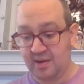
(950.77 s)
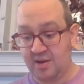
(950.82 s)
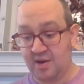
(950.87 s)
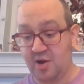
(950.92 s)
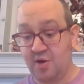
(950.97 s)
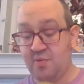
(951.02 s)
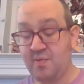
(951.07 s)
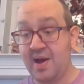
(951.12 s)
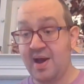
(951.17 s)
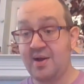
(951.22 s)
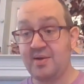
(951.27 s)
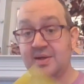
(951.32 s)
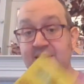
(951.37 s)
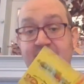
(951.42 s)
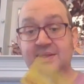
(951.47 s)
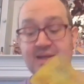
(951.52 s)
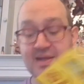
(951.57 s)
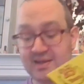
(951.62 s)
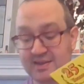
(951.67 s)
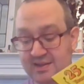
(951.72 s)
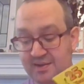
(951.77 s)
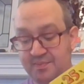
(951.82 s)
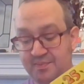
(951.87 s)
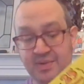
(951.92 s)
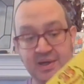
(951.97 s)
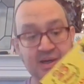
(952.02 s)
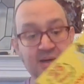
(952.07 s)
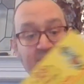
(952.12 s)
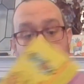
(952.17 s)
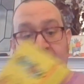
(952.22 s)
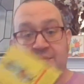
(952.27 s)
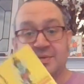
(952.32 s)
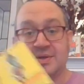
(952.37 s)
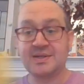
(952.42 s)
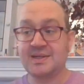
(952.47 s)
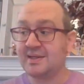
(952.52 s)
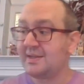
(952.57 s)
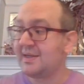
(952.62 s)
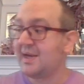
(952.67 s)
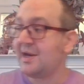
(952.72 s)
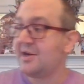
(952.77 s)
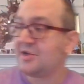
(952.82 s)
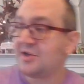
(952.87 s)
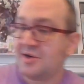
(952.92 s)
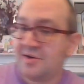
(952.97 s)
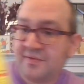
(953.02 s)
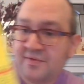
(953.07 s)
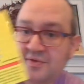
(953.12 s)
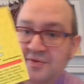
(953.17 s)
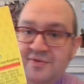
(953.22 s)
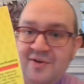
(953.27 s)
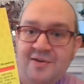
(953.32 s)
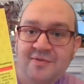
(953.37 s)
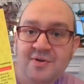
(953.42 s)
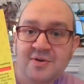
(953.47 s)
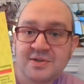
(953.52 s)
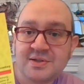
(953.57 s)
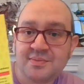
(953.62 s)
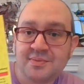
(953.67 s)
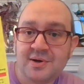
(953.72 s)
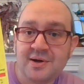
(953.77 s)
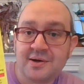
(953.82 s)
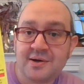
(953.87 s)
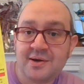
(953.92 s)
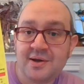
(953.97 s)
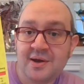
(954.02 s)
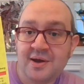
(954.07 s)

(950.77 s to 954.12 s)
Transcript: Oh wow, it's a bean representation of Uwe Rosenberg.